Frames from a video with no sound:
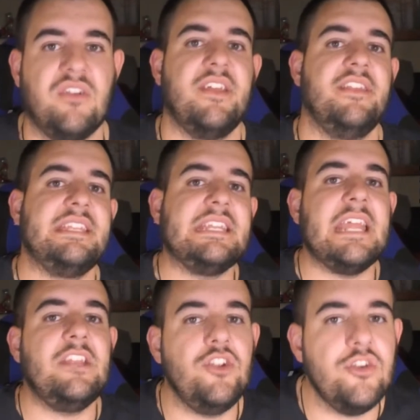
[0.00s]
So this is
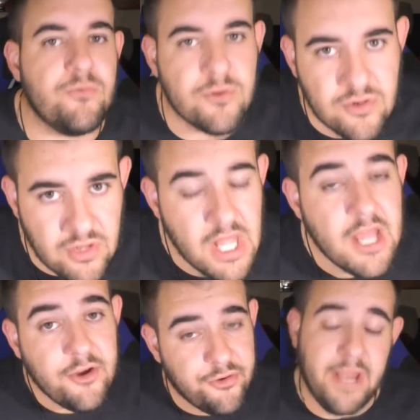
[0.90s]
a new rule
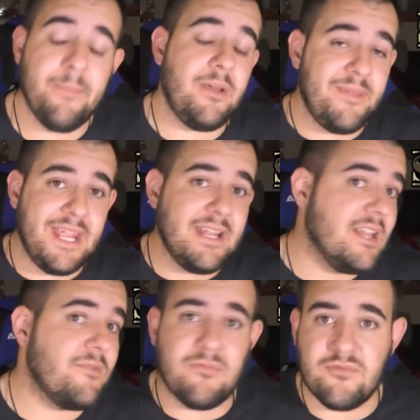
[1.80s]
created by me,
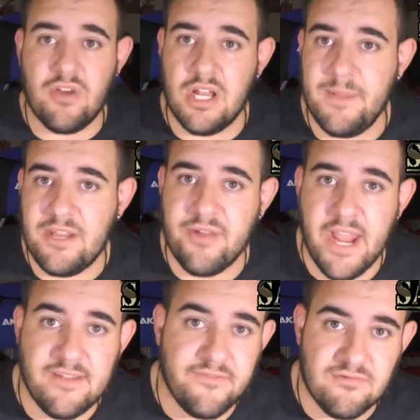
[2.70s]
not trying to be
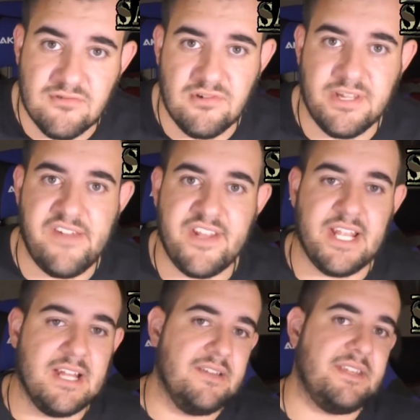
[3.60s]
creative rule and
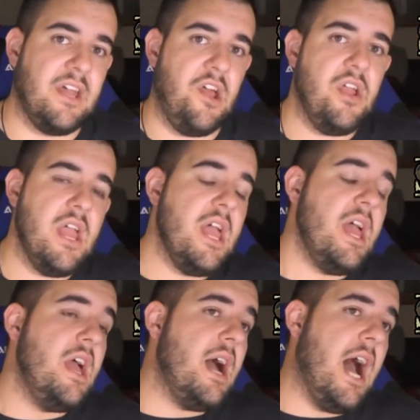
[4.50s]
everything else. So trying
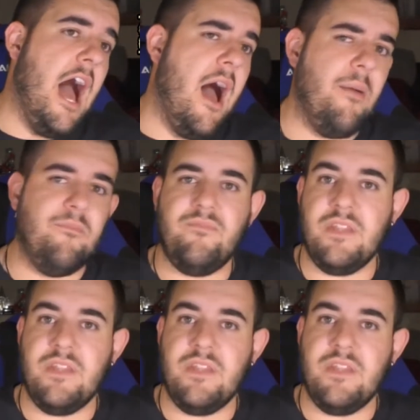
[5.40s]
to